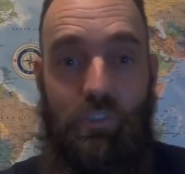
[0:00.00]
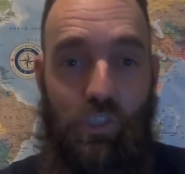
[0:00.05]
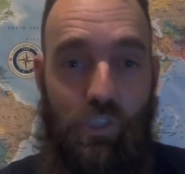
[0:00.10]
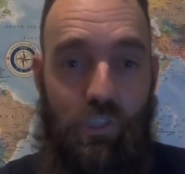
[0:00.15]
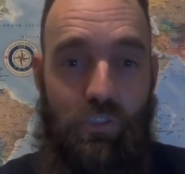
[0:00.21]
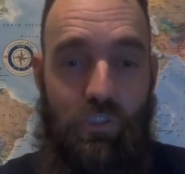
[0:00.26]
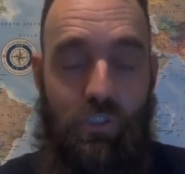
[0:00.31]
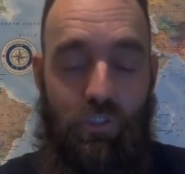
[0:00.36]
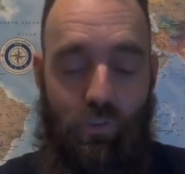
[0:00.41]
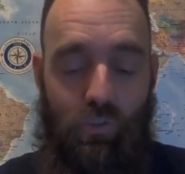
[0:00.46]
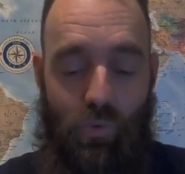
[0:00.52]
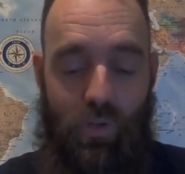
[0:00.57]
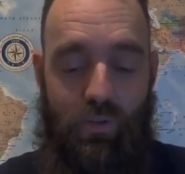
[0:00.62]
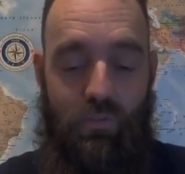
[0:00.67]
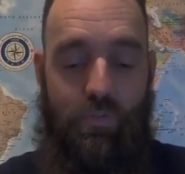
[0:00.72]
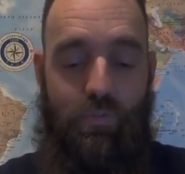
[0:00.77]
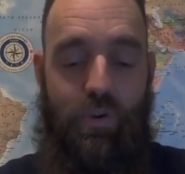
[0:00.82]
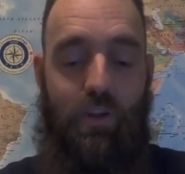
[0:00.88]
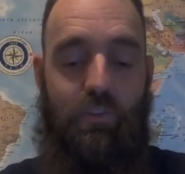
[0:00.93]
Shouldn't use
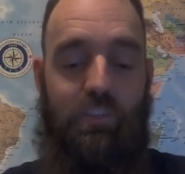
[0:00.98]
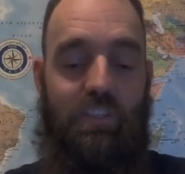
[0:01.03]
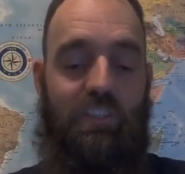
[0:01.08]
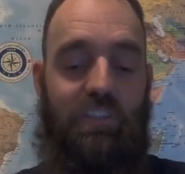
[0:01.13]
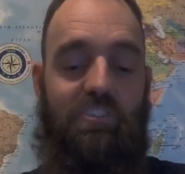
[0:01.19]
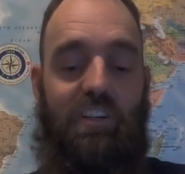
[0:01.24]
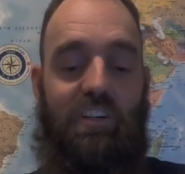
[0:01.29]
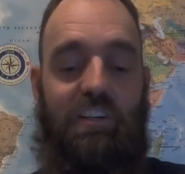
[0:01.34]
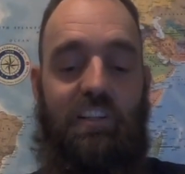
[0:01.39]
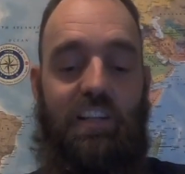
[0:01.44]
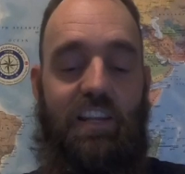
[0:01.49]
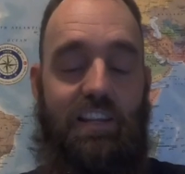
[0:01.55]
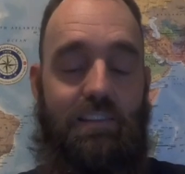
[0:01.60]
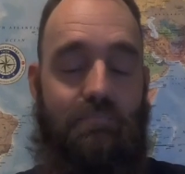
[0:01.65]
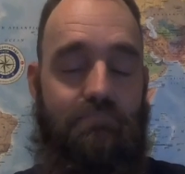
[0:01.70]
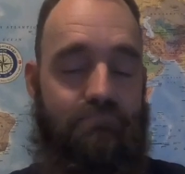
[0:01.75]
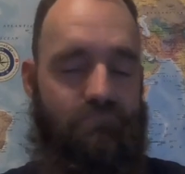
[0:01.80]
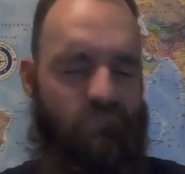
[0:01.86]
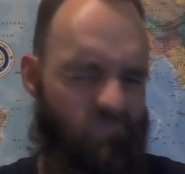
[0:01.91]
one throughout the entire
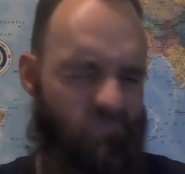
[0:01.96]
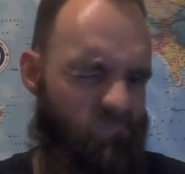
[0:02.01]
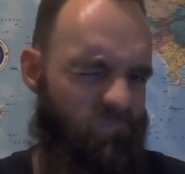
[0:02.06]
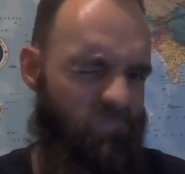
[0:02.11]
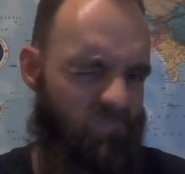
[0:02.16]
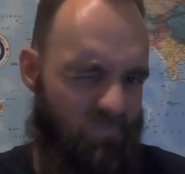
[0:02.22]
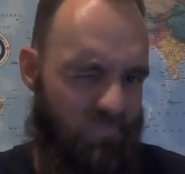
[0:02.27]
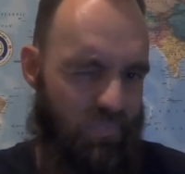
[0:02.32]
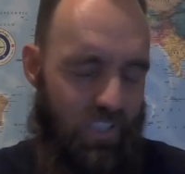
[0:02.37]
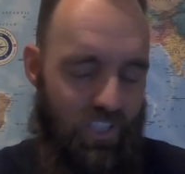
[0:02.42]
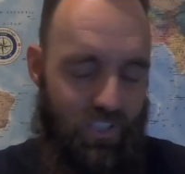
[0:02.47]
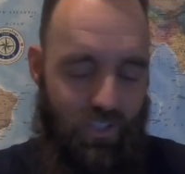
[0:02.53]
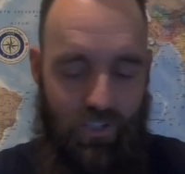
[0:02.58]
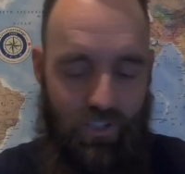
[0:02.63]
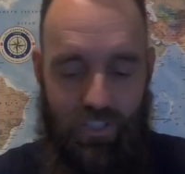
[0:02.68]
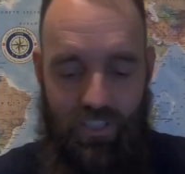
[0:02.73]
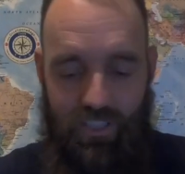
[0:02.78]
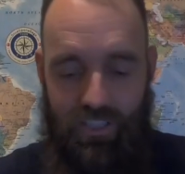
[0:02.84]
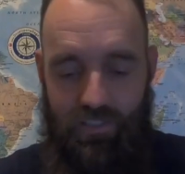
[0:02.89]
day, but you
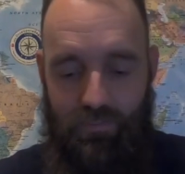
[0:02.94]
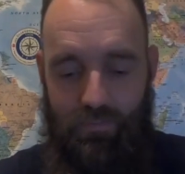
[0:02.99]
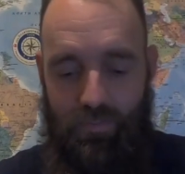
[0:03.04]
could.